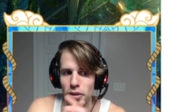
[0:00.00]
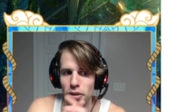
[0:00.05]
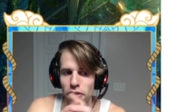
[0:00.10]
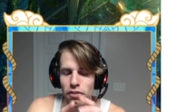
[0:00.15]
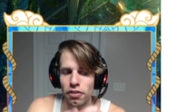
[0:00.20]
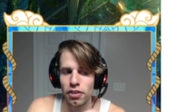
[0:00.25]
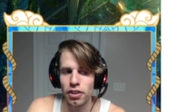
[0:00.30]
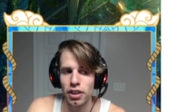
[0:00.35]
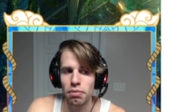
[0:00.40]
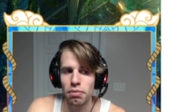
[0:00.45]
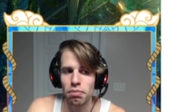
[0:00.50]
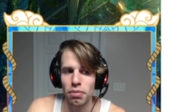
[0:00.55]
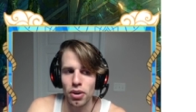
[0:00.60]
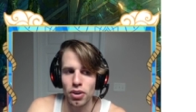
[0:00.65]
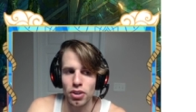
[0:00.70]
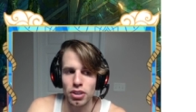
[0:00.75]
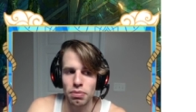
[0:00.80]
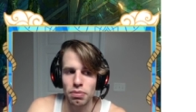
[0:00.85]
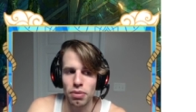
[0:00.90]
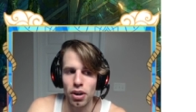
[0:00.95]
But for the
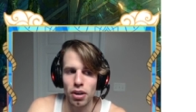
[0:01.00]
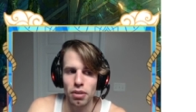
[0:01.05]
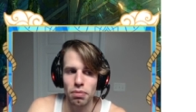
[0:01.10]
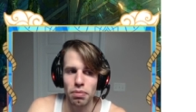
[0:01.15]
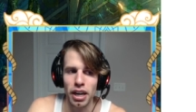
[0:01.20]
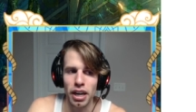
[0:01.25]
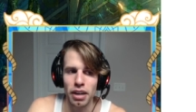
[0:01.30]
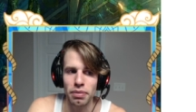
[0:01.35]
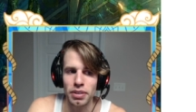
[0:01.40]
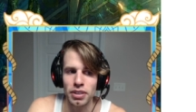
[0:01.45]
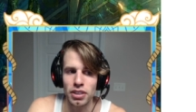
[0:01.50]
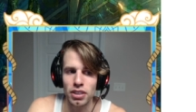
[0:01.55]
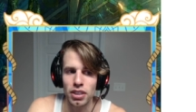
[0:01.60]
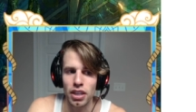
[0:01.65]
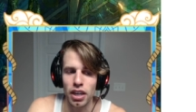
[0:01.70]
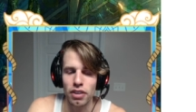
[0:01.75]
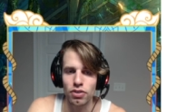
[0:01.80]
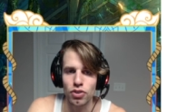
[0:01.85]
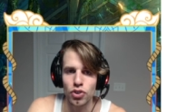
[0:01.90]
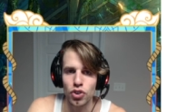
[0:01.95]
most part, Blackbeard
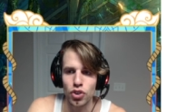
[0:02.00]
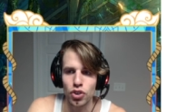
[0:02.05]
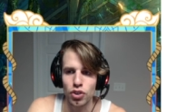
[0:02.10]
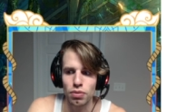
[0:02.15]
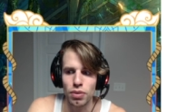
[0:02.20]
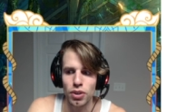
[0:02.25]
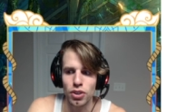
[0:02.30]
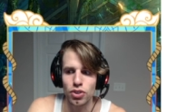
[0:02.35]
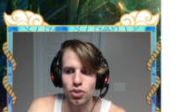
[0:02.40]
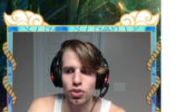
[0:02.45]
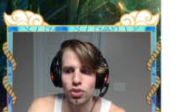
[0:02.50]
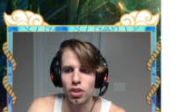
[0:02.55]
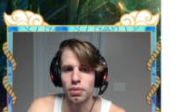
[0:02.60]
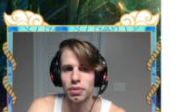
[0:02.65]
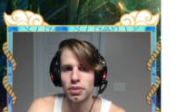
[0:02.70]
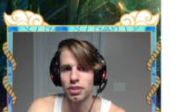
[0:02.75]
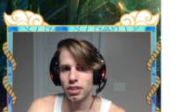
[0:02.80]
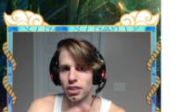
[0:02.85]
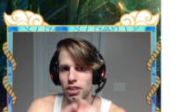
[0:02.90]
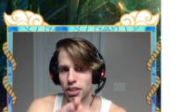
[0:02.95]
doesn't have too much
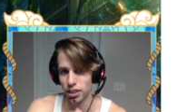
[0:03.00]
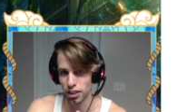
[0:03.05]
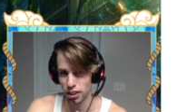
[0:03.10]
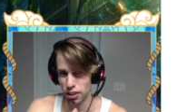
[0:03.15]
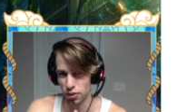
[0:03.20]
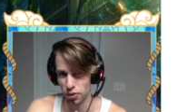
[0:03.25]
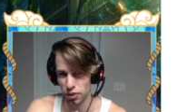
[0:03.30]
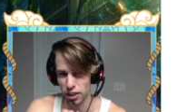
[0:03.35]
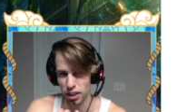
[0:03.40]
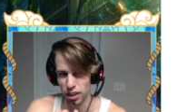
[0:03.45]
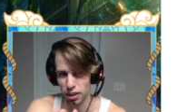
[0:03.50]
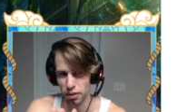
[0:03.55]
trouble dealing with